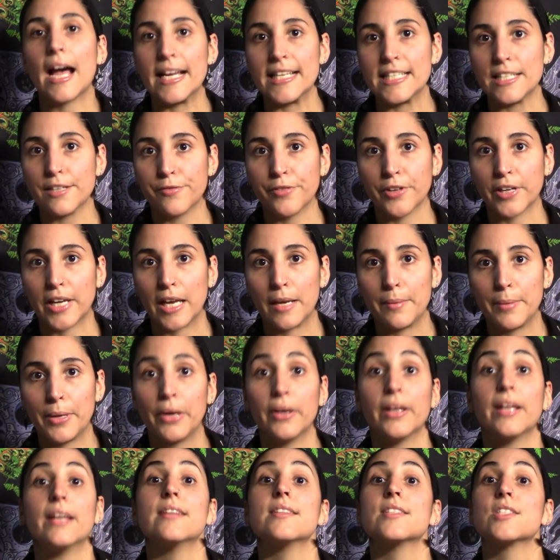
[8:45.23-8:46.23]
I did forget
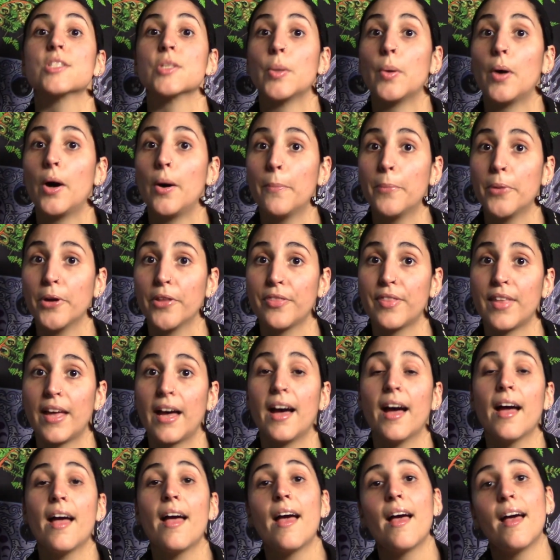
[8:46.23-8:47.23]
about it, so I'll put
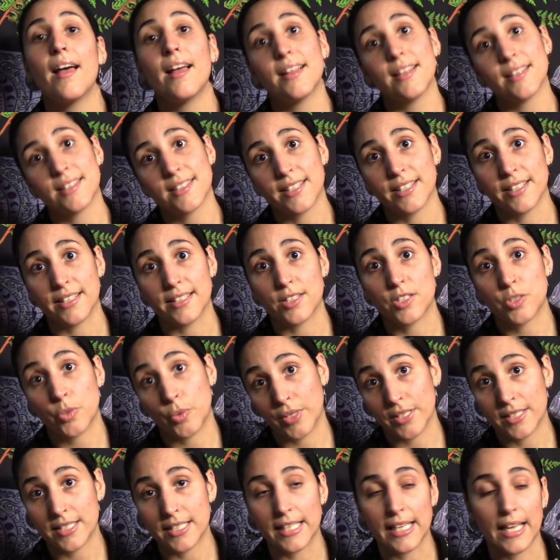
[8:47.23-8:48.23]
that
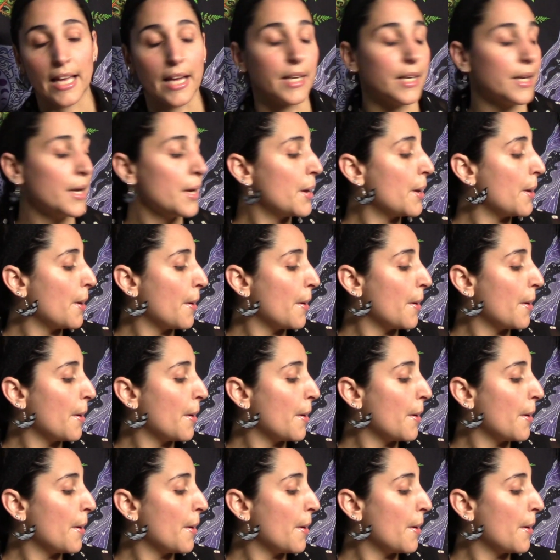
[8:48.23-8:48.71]
towards the end.